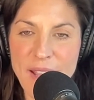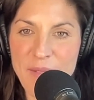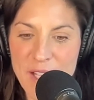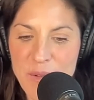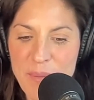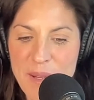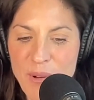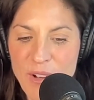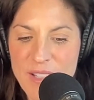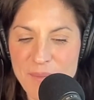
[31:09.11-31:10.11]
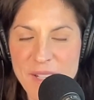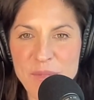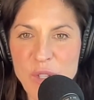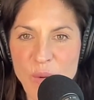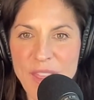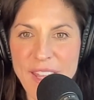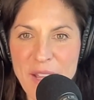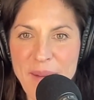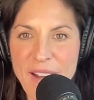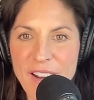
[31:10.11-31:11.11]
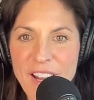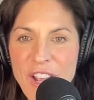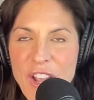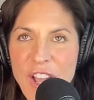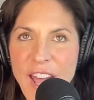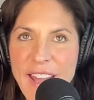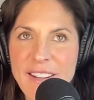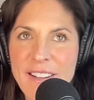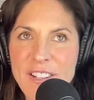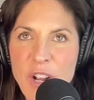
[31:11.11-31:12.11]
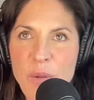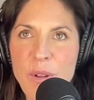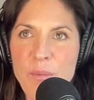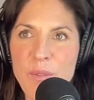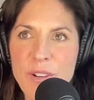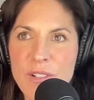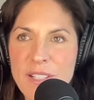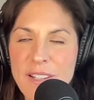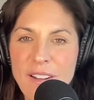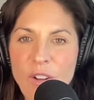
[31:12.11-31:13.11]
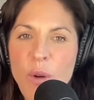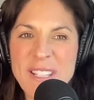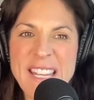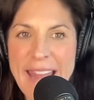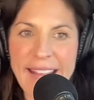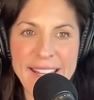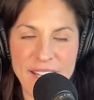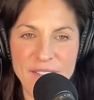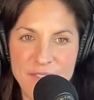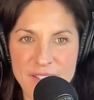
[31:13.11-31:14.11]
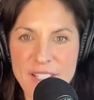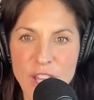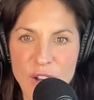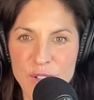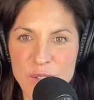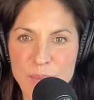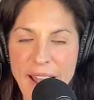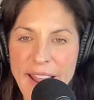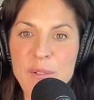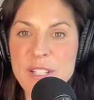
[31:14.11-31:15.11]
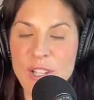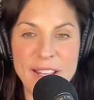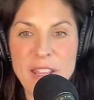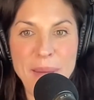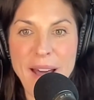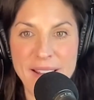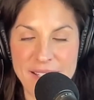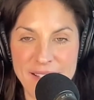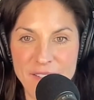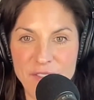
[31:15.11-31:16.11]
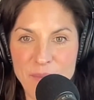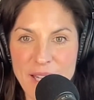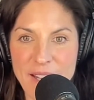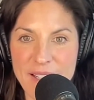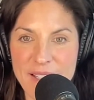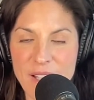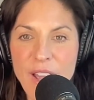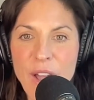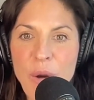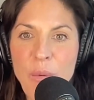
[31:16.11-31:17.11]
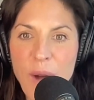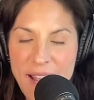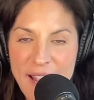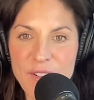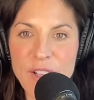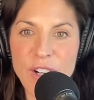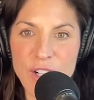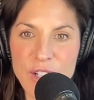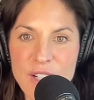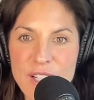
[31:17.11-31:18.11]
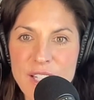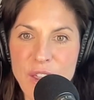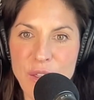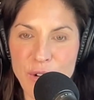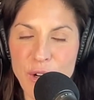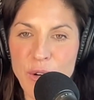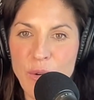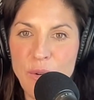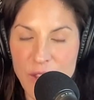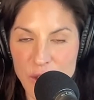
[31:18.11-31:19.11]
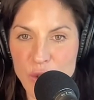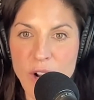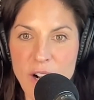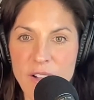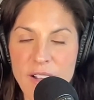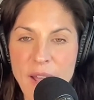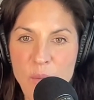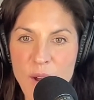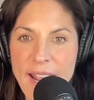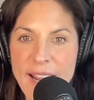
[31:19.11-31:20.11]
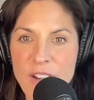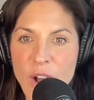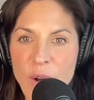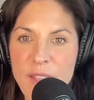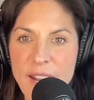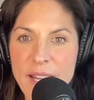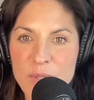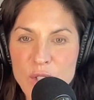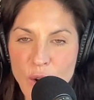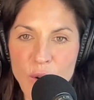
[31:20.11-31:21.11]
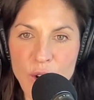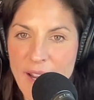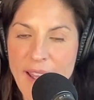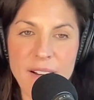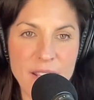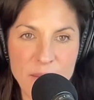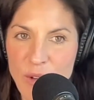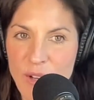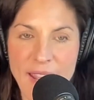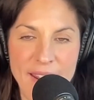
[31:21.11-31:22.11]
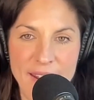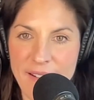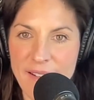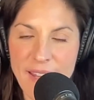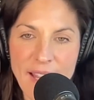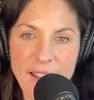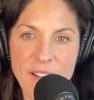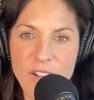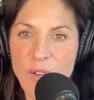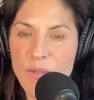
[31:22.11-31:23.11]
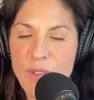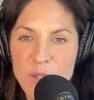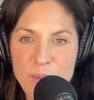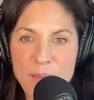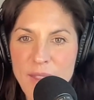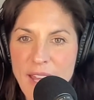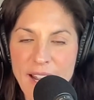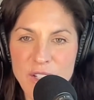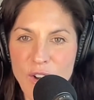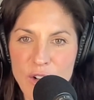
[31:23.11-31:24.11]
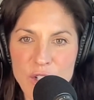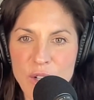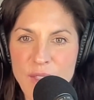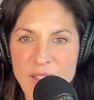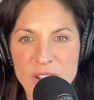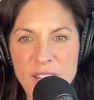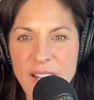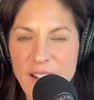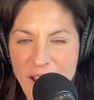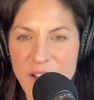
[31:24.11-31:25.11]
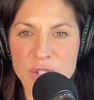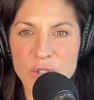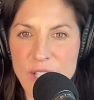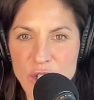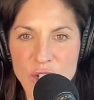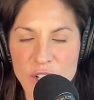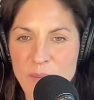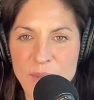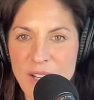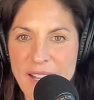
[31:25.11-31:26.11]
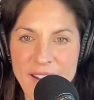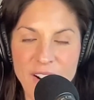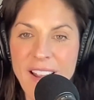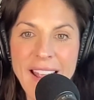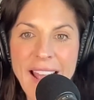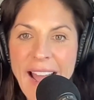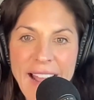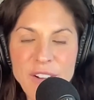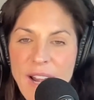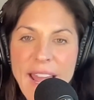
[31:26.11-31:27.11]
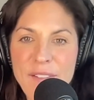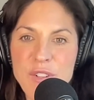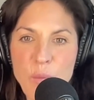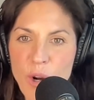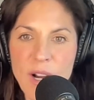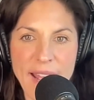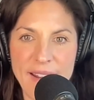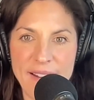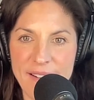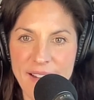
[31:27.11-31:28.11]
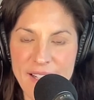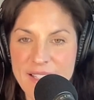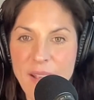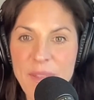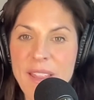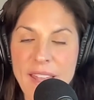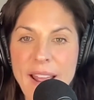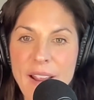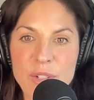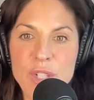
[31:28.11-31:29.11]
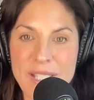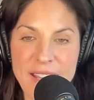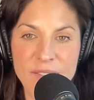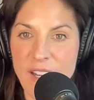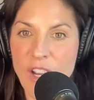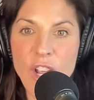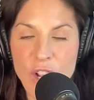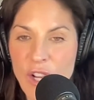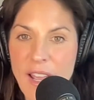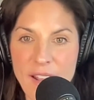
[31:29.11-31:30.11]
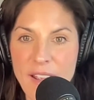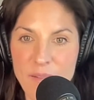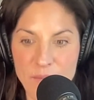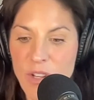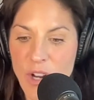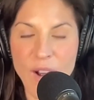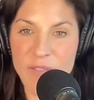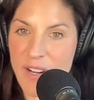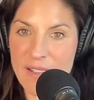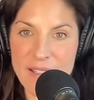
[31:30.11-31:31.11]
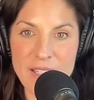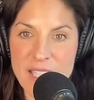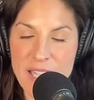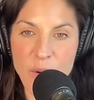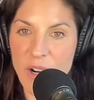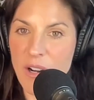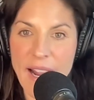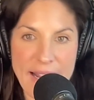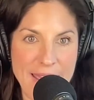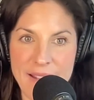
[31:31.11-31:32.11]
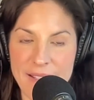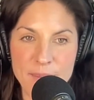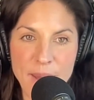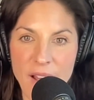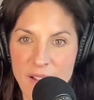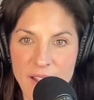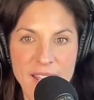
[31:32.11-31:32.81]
And that's what people sometimes don't think about. And, there's always a negative to those, but I always look at the positive, because what I have learned through the struggle and what I know that I am so good at communicating, like, there's people that I talk to that they're like, gosh, you're such a good communicator. I don't have to work at it. It's something that I was just given. I read a little slower. I can't spell.